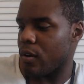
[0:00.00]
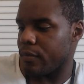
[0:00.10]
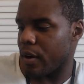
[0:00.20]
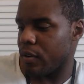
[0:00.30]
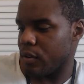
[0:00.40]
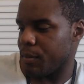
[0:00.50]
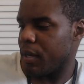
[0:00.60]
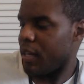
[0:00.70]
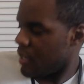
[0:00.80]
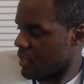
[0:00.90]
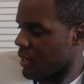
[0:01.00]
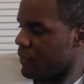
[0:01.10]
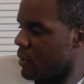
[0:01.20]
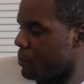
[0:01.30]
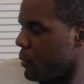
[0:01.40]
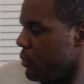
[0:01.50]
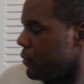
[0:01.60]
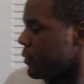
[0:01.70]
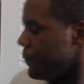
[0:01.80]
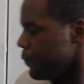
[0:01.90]
volume, and 70 proof.
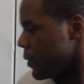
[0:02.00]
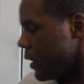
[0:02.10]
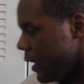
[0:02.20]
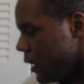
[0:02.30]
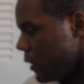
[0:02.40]
I